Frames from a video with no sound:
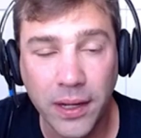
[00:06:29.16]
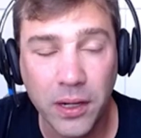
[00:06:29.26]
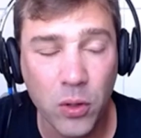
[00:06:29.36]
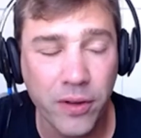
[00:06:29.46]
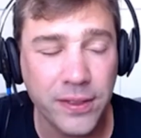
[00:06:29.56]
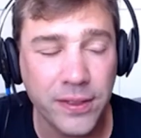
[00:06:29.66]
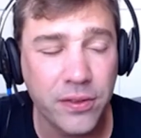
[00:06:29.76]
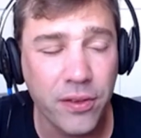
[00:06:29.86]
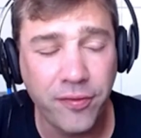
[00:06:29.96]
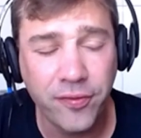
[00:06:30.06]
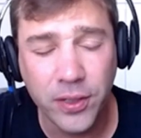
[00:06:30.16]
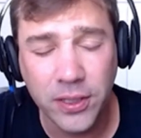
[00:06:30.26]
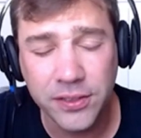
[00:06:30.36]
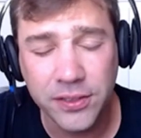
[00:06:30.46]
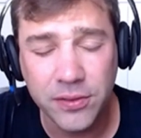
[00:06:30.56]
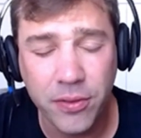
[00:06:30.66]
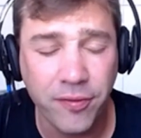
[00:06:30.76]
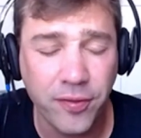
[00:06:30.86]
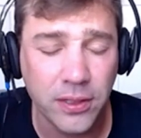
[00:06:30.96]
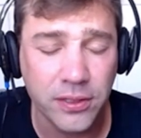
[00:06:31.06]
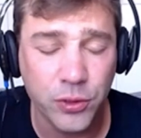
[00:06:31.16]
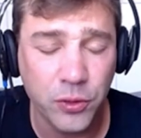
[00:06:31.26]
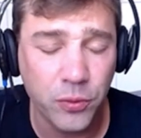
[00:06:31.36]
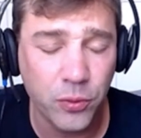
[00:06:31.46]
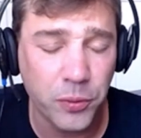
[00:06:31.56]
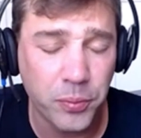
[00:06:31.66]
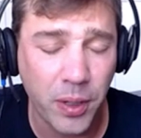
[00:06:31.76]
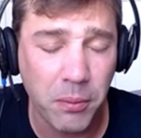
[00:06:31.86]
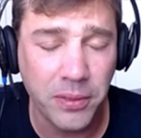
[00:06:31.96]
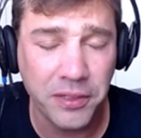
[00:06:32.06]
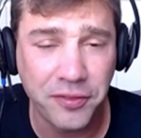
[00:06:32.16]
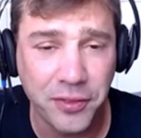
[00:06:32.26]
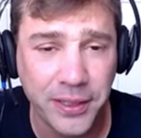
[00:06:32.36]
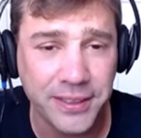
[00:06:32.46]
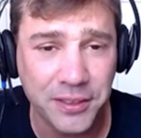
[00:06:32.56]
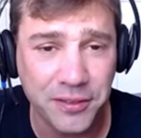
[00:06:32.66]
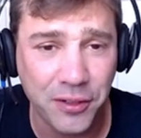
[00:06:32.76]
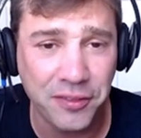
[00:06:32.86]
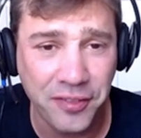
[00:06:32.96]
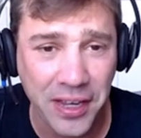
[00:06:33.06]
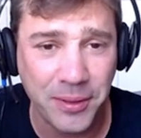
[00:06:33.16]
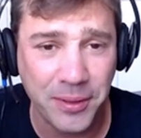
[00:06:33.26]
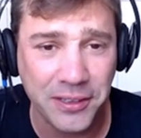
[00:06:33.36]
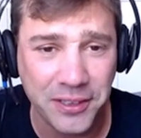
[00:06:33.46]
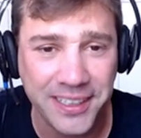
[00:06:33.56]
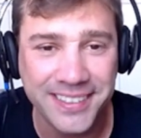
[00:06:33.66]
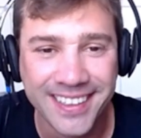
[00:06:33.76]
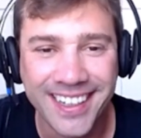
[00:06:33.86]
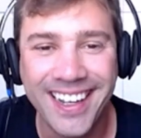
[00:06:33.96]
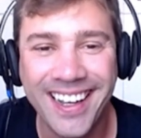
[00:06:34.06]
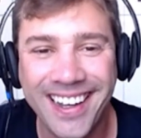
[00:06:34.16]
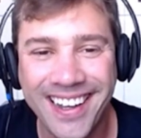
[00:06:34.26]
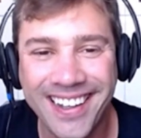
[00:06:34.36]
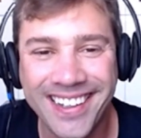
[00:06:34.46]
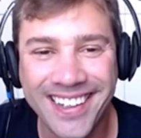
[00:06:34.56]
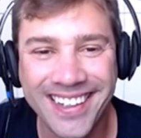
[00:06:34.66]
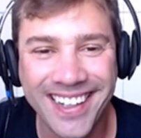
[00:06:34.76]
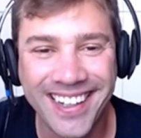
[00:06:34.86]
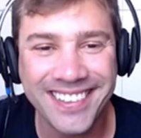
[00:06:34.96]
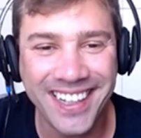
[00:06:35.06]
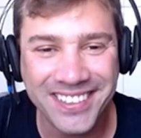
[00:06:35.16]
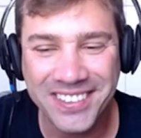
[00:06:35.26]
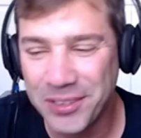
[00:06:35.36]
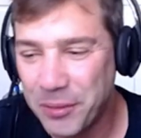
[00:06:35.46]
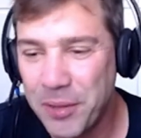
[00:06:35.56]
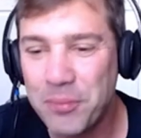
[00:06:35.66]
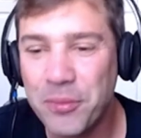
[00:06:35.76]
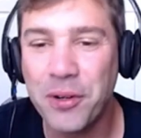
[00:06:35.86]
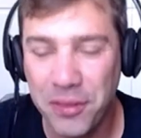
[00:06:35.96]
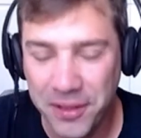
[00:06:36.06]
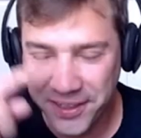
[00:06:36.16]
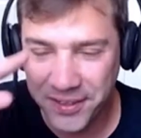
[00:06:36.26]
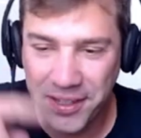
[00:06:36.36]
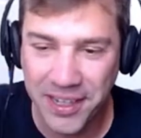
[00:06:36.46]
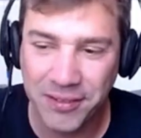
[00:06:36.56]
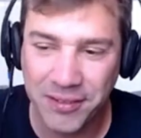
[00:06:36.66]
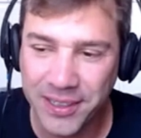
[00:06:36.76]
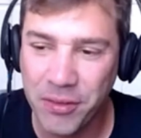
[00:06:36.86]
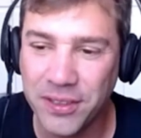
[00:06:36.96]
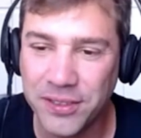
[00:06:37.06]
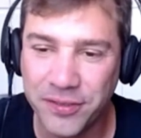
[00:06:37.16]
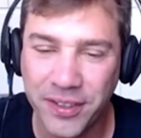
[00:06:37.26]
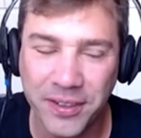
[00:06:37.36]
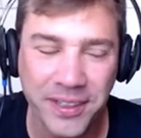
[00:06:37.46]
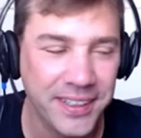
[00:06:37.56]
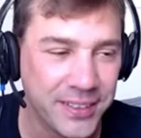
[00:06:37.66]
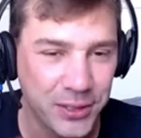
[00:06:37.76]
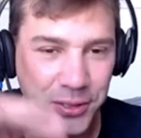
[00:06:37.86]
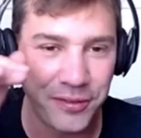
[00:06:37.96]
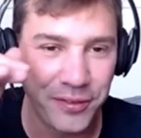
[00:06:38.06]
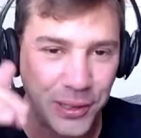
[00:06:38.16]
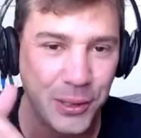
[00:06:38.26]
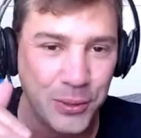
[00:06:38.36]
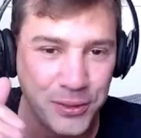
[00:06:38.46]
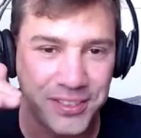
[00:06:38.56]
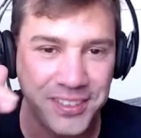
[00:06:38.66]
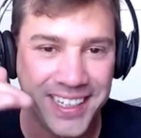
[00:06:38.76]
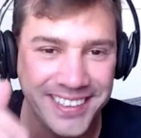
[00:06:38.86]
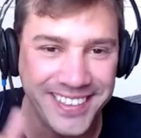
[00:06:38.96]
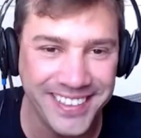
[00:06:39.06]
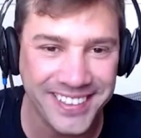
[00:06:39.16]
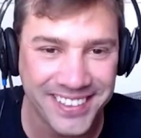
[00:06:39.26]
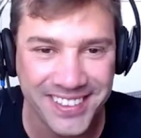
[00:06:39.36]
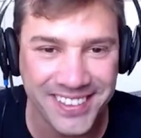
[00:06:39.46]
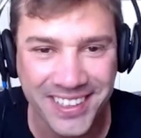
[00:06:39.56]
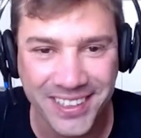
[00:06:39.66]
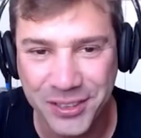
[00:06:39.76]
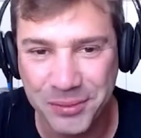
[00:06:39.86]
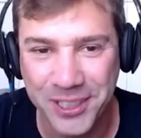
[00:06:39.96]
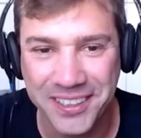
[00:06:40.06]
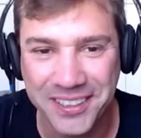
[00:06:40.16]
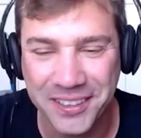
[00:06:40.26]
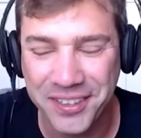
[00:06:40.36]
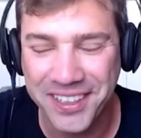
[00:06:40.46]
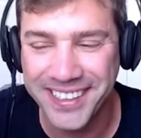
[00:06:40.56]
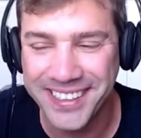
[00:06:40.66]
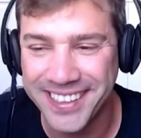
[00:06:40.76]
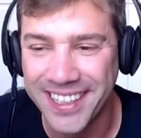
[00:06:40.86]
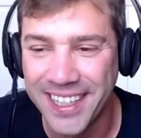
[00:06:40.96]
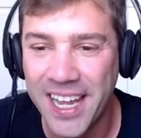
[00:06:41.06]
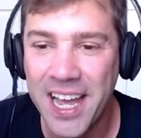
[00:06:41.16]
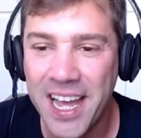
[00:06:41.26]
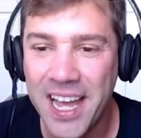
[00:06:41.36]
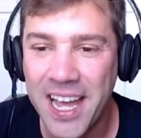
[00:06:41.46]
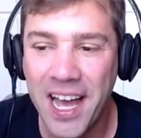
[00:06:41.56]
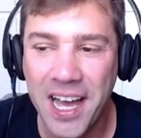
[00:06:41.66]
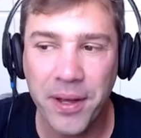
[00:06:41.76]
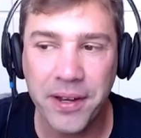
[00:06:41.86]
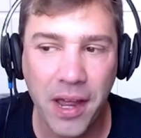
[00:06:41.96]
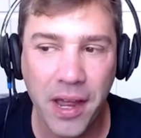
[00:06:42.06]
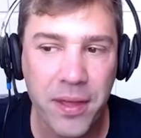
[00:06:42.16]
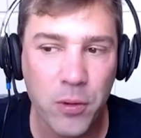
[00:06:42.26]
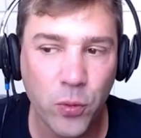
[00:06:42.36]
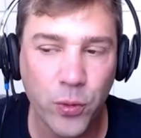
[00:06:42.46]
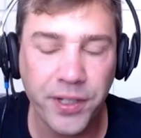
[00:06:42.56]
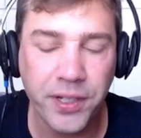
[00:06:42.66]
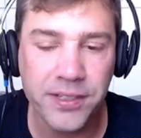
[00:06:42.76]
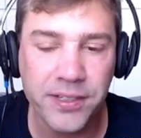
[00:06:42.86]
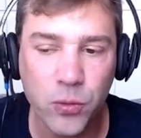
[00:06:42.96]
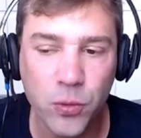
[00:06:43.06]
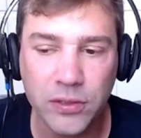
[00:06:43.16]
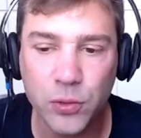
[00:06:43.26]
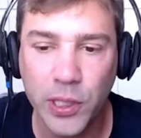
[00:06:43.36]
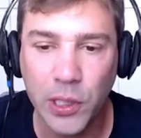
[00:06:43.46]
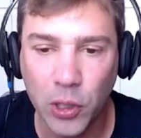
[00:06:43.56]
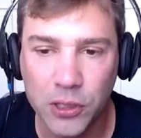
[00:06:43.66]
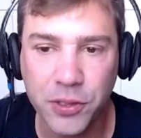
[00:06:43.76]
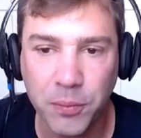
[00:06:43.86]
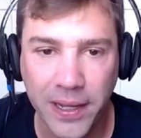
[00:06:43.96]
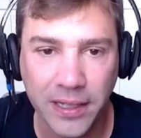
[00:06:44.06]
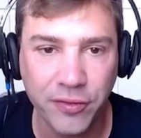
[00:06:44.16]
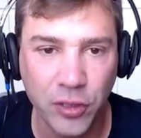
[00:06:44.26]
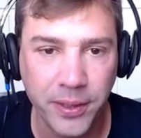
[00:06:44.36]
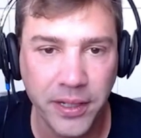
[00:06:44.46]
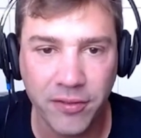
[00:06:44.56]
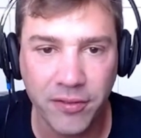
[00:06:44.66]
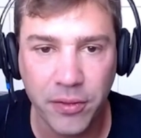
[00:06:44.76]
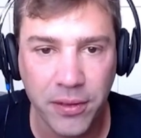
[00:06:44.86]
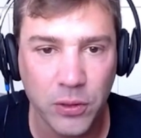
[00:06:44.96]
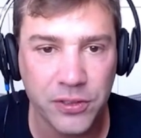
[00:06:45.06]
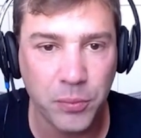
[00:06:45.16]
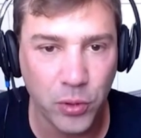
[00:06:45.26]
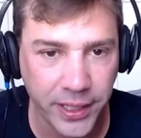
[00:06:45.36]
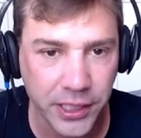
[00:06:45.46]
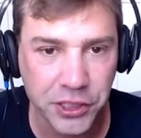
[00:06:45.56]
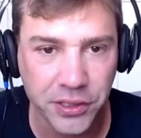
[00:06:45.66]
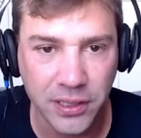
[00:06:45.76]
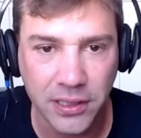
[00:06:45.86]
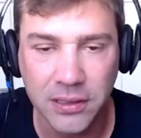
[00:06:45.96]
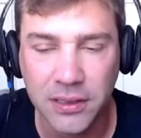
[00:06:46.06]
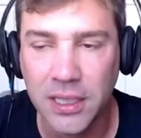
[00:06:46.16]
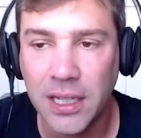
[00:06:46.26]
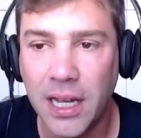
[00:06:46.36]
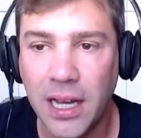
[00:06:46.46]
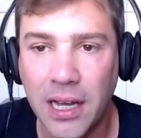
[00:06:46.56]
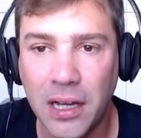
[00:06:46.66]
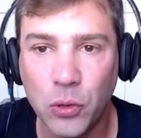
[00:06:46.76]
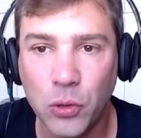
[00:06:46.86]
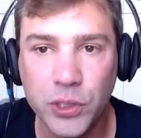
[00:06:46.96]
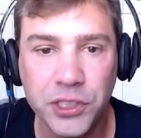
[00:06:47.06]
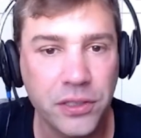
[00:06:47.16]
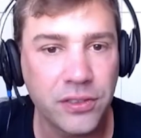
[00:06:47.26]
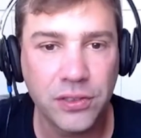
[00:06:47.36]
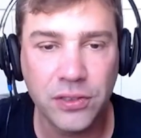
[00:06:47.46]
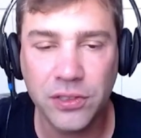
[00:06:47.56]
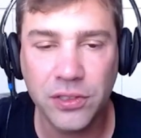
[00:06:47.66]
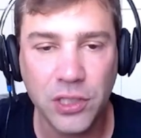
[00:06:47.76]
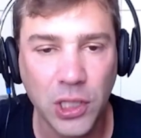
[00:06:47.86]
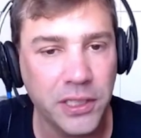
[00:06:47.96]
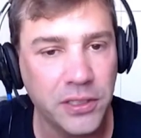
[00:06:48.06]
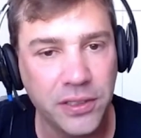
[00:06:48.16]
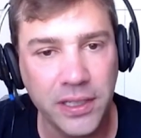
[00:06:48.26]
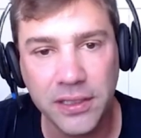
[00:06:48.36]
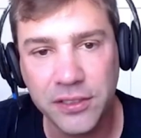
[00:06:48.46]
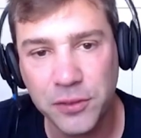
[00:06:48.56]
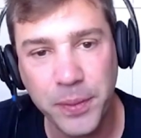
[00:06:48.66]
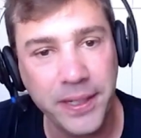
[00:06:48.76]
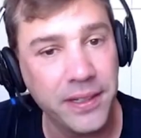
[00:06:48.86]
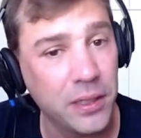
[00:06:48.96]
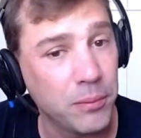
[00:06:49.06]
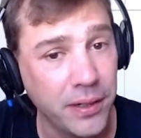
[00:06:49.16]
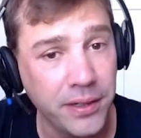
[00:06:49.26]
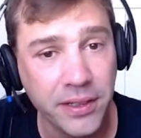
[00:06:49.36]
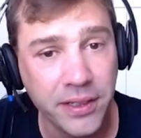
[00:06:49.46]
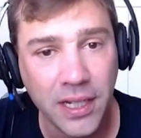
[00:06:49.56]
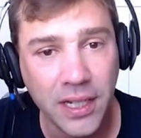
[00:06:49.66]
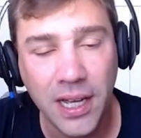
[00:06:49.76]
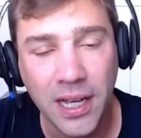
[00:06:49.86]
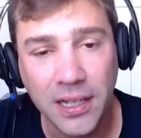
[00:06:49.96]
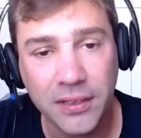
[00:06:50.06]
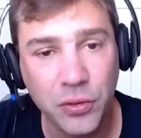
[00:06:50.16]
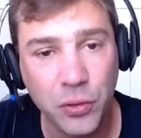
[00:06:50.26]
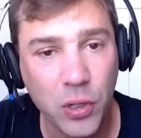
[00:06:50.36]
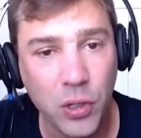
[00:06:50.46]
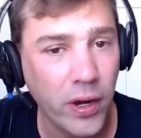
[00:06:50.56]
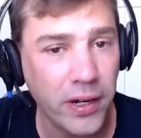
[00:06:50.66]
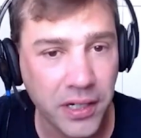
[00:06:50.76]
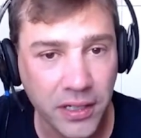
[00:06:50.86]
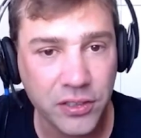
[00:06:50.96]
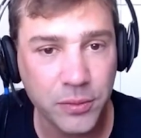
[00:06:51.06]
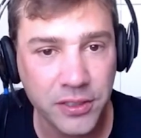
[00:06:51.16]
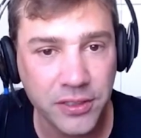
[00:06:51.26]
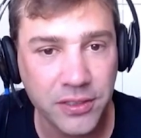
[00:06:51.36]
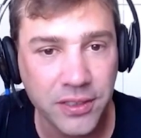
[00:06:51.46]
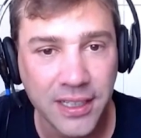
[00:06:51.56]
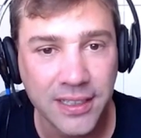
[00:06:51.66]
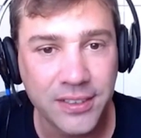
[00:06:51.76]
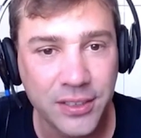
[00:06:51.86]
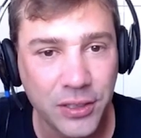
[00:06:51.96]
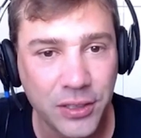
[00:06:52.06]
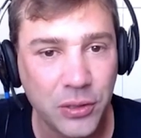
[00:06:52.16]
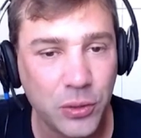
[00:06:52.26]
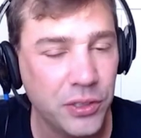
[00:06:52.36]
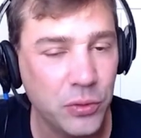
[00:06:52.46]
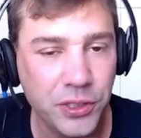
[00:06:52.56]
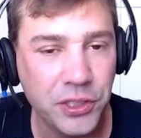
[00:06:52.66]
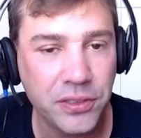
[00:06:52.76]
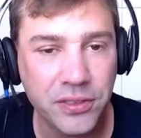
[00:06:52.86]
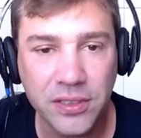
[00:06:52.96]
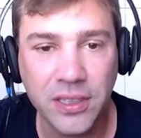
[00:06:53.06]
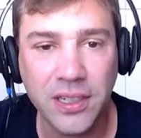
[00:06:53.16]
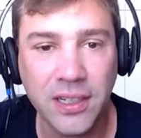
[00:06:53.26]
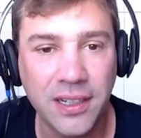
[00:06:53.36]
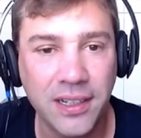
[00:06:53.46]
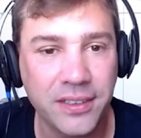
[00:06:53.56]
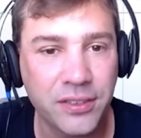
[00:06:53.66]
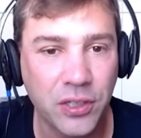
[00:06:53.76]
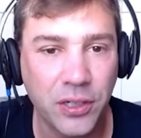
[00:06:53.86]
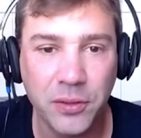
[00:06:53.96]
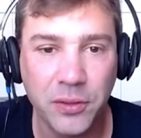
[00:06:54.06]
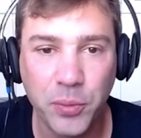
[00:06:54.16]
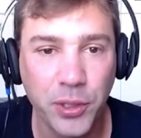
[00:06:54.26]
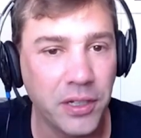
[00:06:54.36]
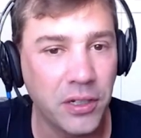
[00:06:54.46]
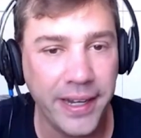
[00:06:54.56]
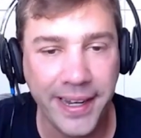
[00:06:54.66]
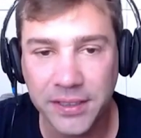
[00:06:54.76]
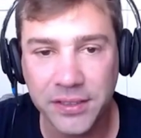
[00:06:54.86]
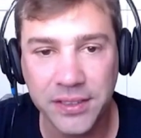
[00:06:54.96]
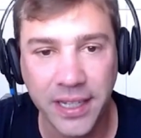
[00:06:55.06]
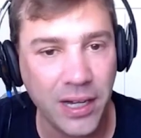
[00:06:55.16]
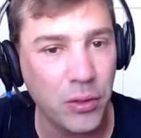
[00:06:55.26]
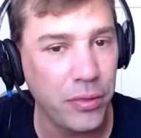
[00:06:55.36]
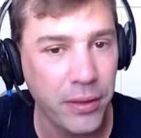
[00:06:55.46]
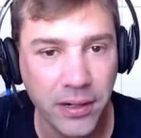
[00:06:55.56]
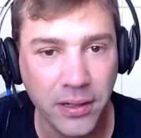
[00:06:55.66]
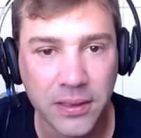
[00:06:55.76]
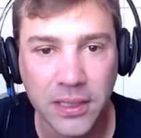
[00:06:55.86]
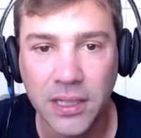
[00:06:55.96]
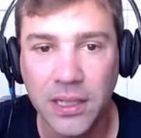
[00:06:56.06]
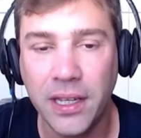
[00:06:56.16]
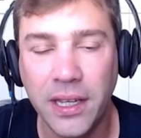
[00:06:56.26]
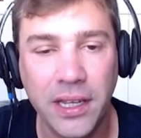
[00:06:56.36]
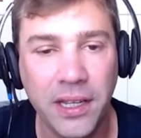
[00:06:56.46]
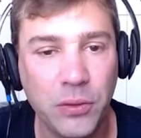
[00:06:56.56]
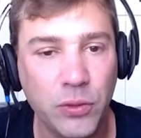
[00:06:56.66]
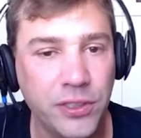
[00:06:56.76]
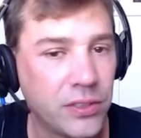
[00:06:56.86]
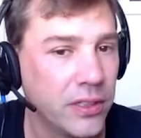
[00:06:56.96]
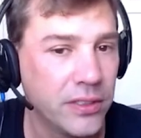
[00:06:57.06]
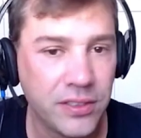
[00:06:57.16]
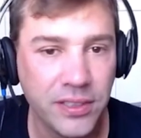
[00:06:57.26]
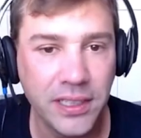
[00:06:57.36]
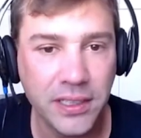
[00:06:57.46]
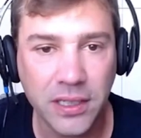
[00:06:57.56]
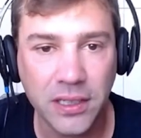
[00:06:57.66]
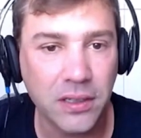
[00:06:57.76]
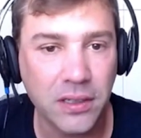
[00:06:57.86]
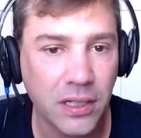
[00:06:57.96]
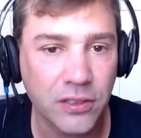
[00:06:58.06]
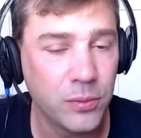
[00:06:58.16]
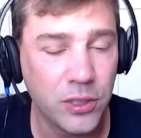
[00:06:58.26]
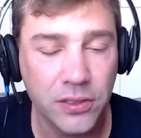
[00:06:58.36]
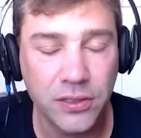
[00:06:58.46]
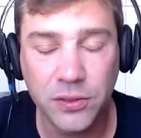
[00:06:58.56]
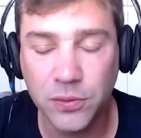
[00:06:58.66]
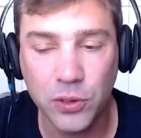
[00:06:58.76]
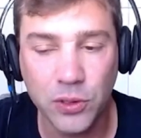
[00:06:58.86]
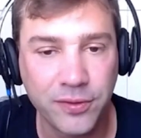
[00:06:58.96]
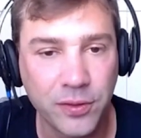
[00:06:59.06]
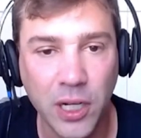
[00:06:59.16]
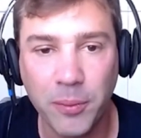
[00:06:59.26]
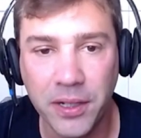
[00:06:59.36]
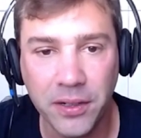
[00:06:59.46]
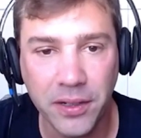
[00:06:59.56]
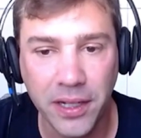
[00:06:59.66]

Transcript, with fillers: I don't know if it's the first. The first were, were probably friends and of family, right? Uh, I, I still remember they, they have like these very sort of low C I Ds. It's the customer identification. Uh, but I think what we did is once we launched the platform and everything was operational, uh, we just started uh, spending money uh, to acquire customers. So we, we just uh, uh, started putting our ads out there, and we started seeing cu- customers sort of come in.